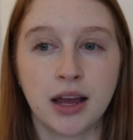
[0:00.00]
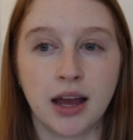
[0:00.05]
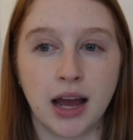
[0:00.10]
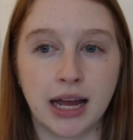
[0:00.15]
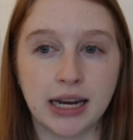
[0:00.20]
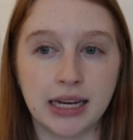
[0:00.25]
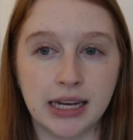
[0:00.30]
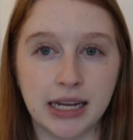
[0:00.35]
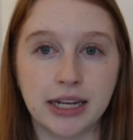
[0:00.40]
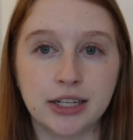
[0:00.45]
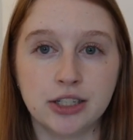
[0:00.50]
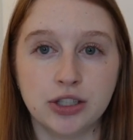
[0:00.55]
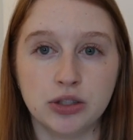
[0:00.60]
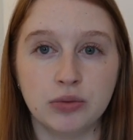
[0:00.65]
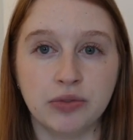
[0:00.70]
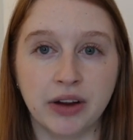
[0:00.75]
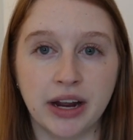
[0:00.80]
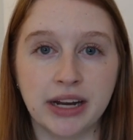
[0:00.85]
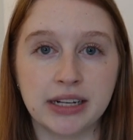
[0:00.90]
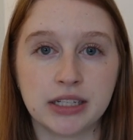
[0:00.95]
I need to
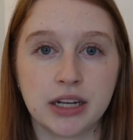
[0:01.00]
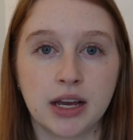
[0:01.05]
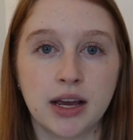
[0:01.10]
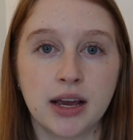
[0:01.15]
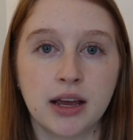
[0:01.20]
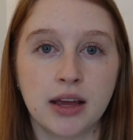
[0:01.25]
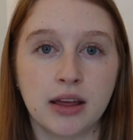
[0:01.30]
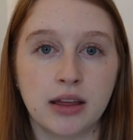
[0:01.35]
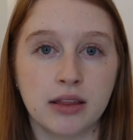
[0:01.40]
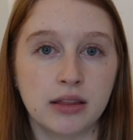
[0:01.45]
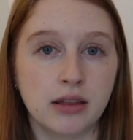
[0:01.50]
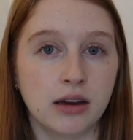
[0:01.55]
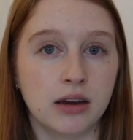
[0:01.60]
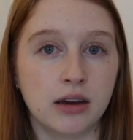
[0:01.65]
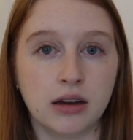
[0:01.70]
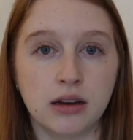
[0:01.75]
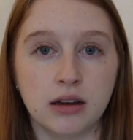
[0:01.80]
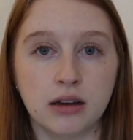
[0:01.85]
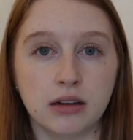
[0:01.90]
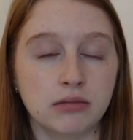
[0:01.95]
rent
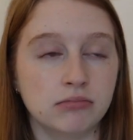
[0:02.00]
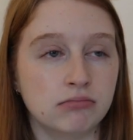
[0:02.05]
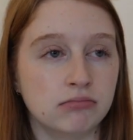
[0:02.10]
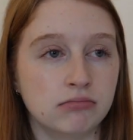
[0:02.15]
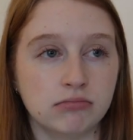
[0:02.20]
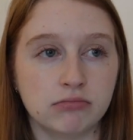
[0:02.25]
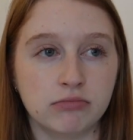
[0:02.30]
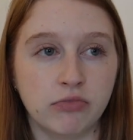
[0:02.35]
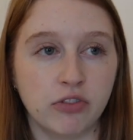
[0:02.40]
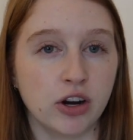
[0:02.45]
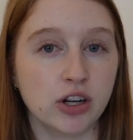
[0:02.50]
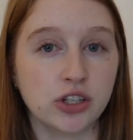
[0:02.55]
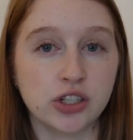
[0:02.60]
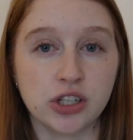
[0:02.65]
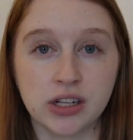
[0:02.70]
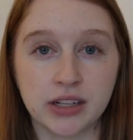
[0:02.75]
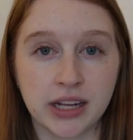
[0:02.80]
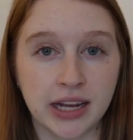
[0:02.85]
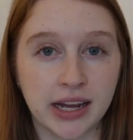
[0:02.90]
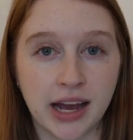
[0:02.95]
the
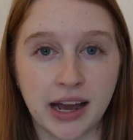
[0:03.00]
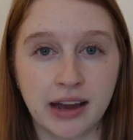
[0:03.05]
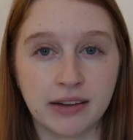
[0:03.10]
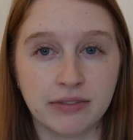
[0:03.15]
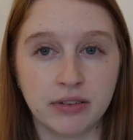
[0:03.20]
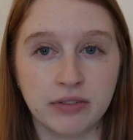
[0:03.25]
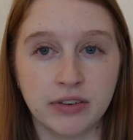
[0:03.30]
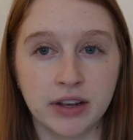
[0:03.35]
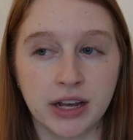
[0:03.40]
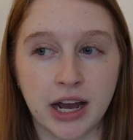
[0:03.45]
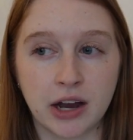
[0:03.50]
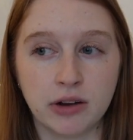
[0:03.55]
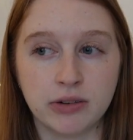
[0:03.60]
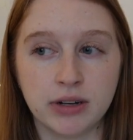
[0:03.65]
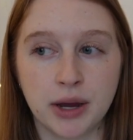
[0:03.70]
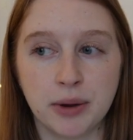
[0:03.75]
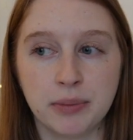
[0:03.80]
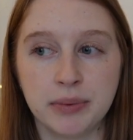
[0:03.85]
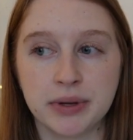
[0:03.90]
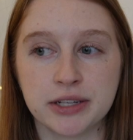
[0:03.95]
version they have of it out
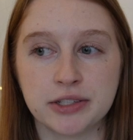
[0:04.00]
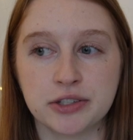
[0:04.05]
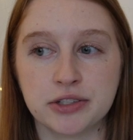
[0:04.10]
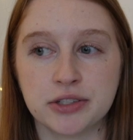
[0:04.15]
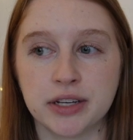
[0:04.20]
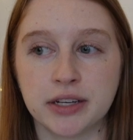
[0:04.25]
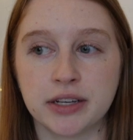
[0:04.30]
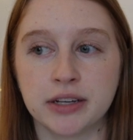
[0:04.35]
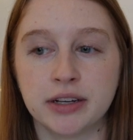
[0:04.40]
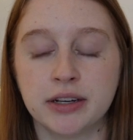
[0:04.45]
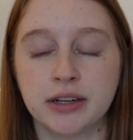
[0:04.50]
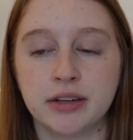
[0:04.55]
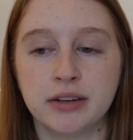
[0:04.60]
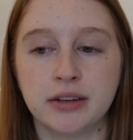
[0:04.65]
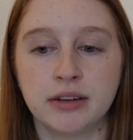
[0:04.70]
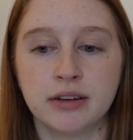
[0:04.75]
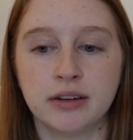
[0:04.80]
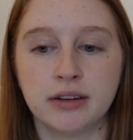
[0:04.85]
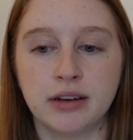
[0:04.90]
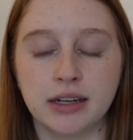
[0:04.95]
now because there's like
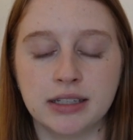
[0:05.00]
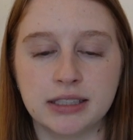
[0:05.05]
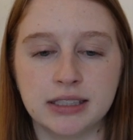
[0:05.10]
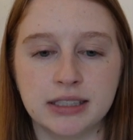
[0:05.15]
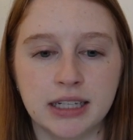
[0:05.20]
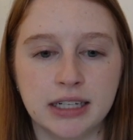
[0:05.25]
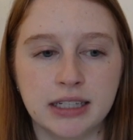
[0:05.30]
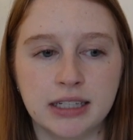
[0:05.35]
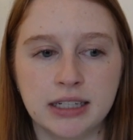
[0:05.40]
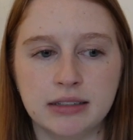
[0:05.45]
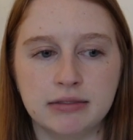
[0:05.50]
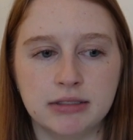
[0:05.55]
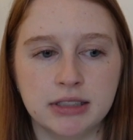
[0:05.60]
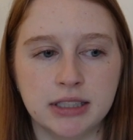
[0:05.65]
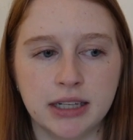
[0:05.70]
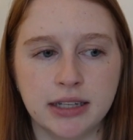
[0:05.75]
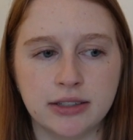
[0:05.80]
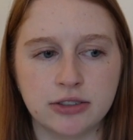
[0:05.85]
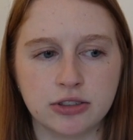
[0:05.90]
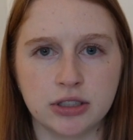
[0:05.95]
extended
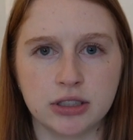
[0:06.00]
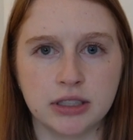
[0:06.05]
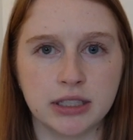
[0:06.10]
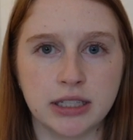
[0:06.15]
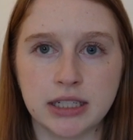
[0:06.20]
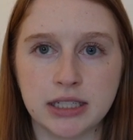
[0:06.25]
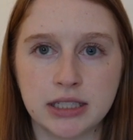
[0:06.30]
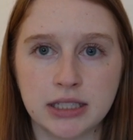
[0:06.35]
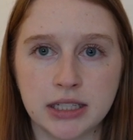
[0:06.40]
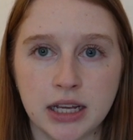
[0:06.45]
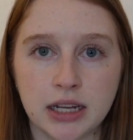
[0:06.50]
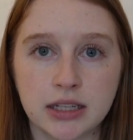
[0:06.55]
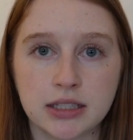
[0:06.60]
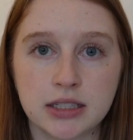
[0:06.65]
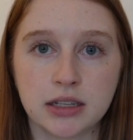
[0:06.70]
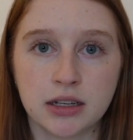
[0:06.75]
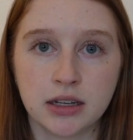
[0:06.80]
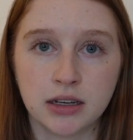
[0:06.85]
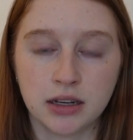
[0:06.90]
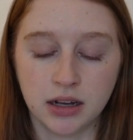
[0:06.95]
scenes or deleted scenes.